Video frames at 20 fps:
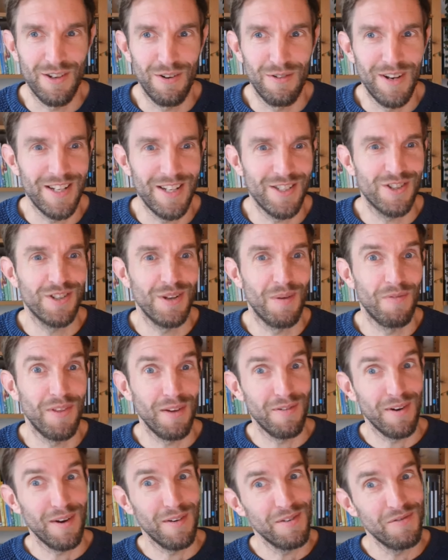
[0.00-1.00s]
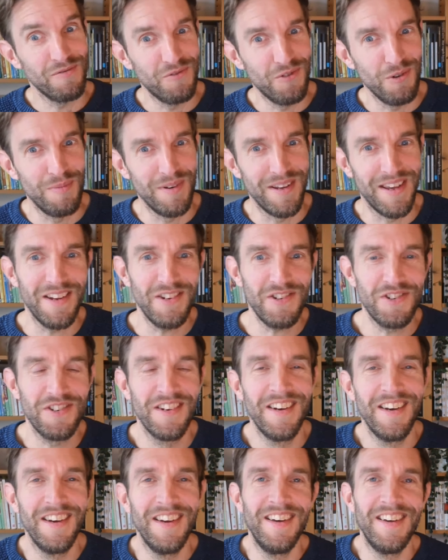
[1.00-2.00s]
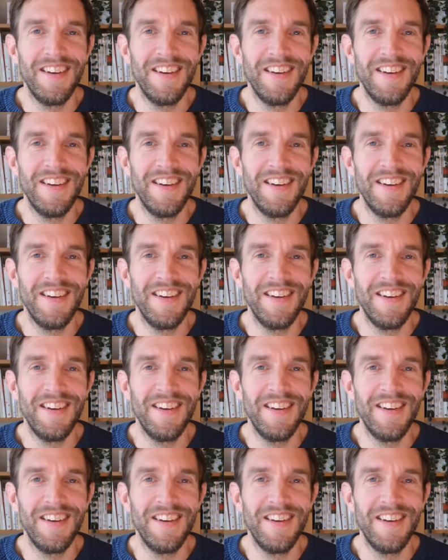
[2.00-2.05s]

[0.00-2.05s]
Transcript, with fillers: So that's something very Ruby-ish.